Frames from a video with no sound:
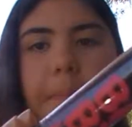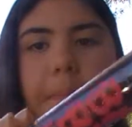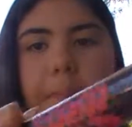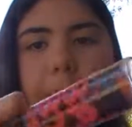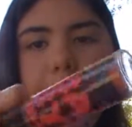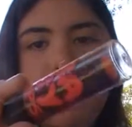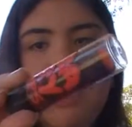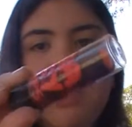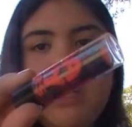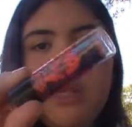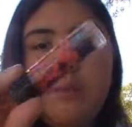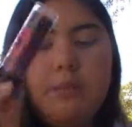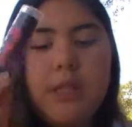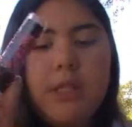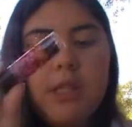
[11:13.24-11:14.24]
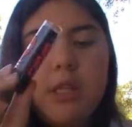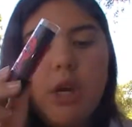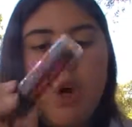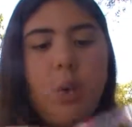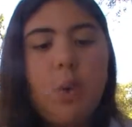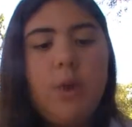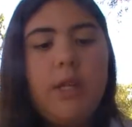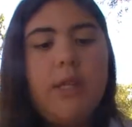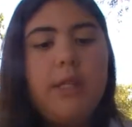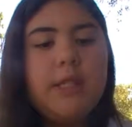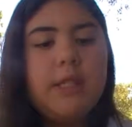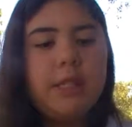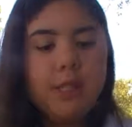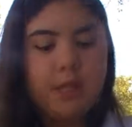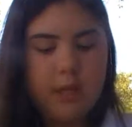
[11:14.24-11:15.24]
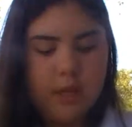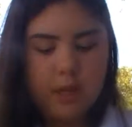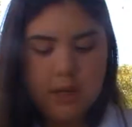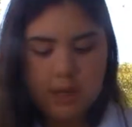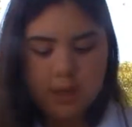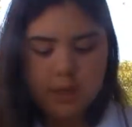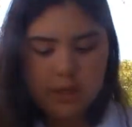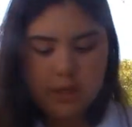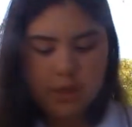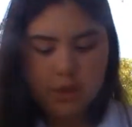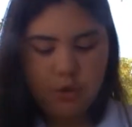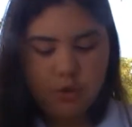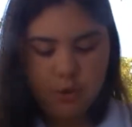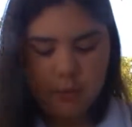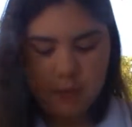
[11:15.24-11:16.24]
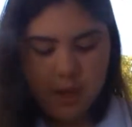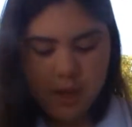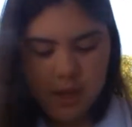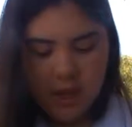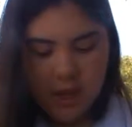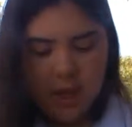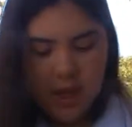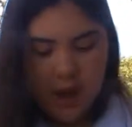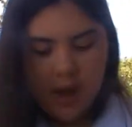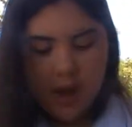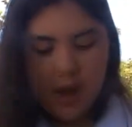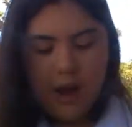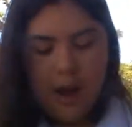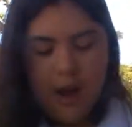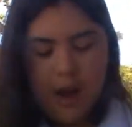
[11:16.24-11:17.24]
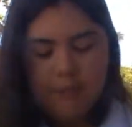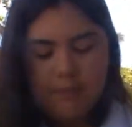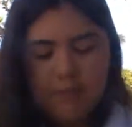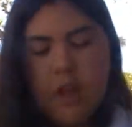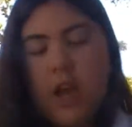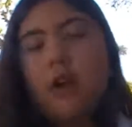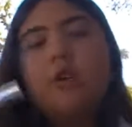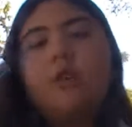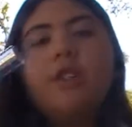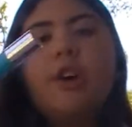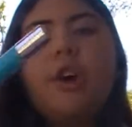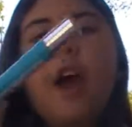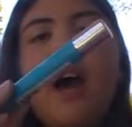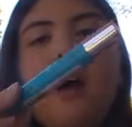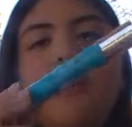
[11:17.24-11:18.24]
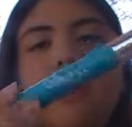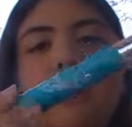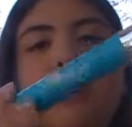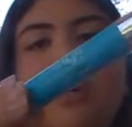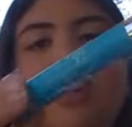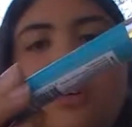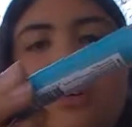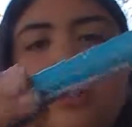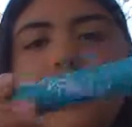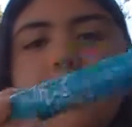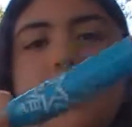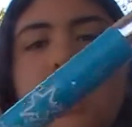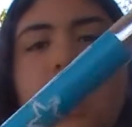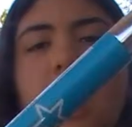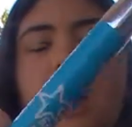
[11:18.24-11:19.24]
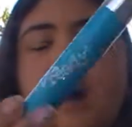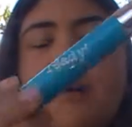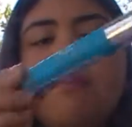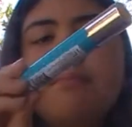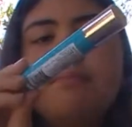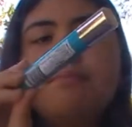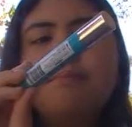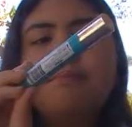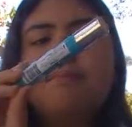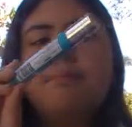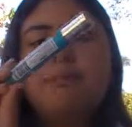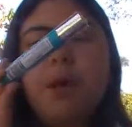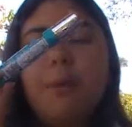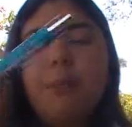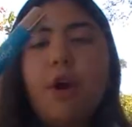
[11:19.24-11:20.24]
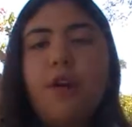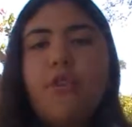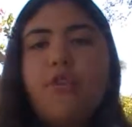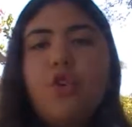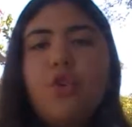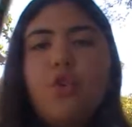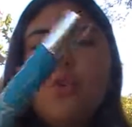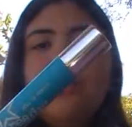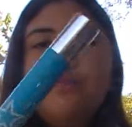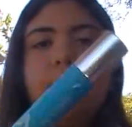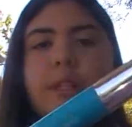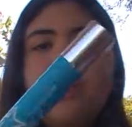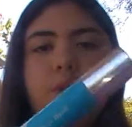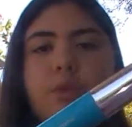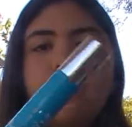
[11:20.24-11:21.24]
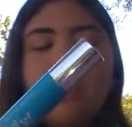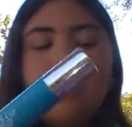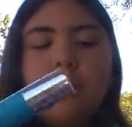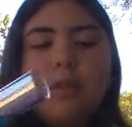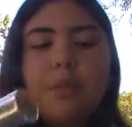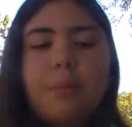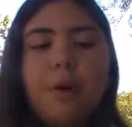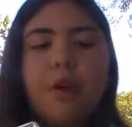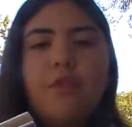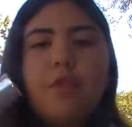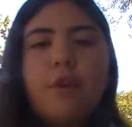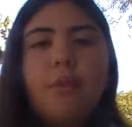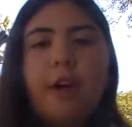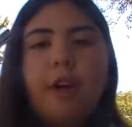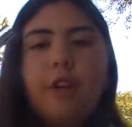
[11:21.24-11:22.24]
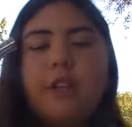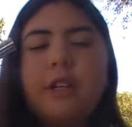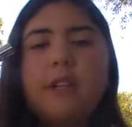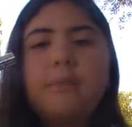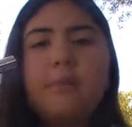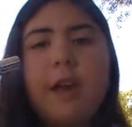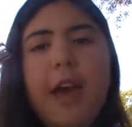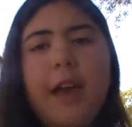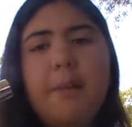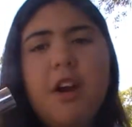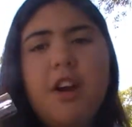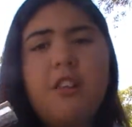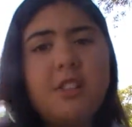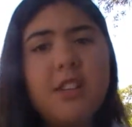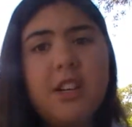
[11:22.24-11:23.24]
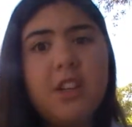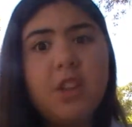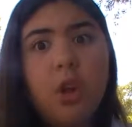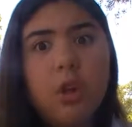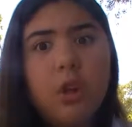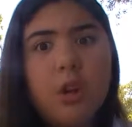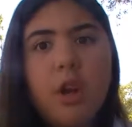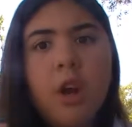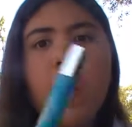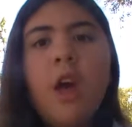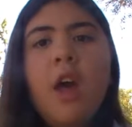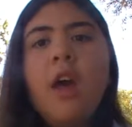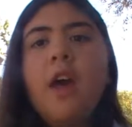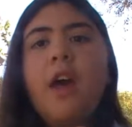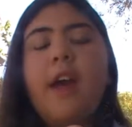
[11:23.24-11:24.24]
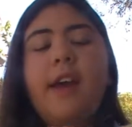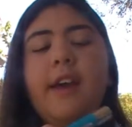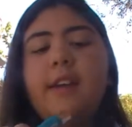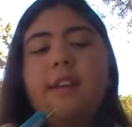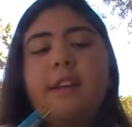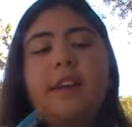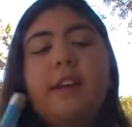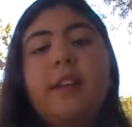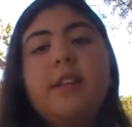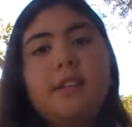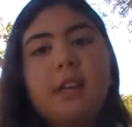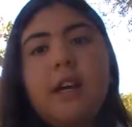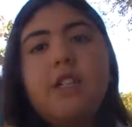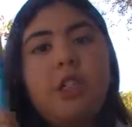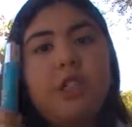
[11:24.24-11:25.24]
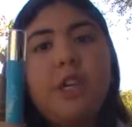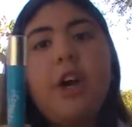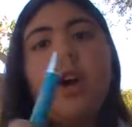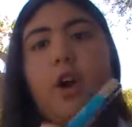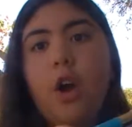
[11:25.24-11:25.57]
baby lips always an essential for me. Um, I also have a roll-on um, perfume, little roll-on perfume. I got this from Kmart. It was like a dollar and it is actually